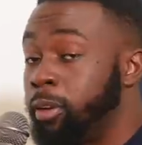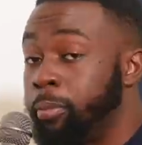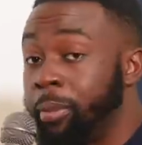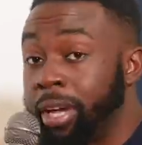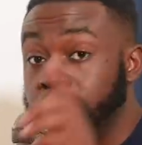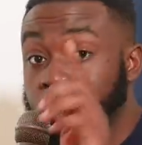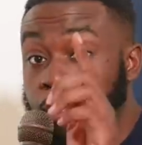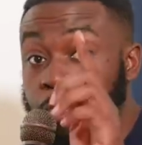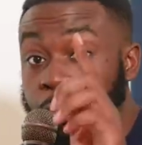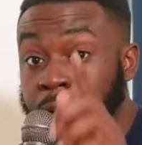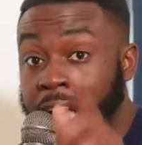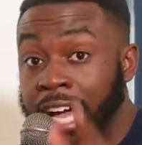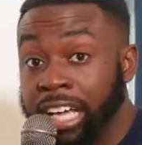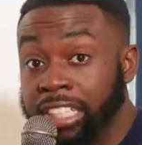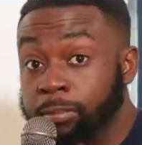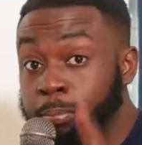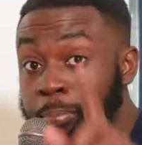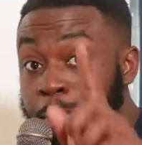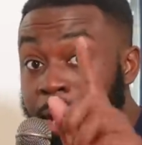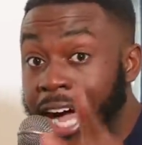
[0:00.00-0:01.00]
Make sure you
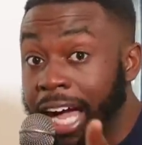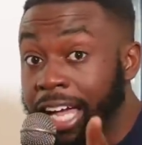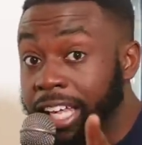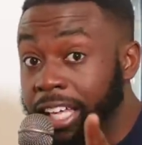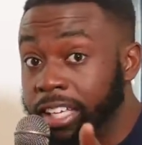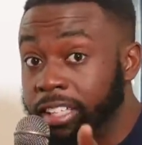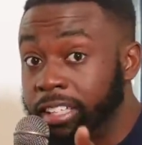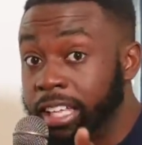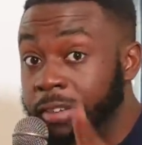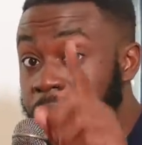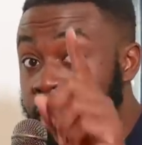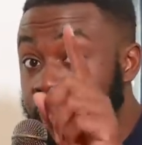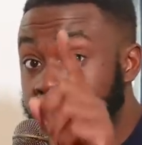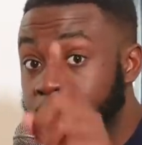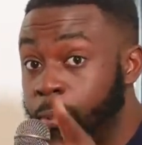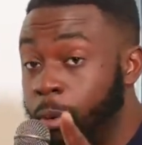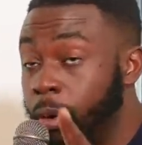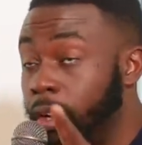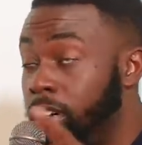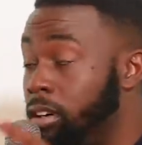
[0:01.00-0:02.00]
guys buy it if you haven't
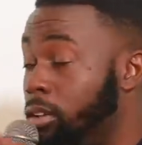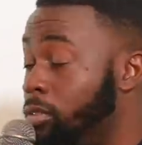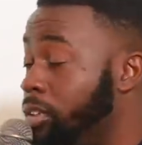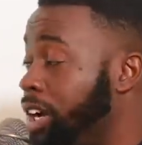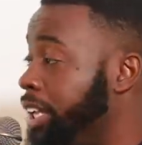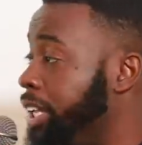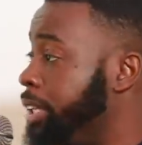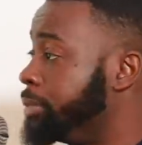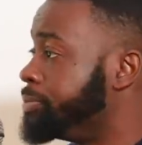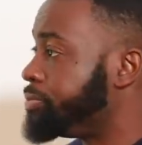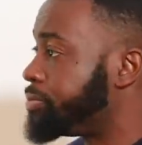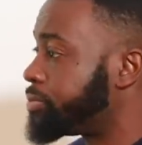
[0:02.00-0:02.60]
bought it already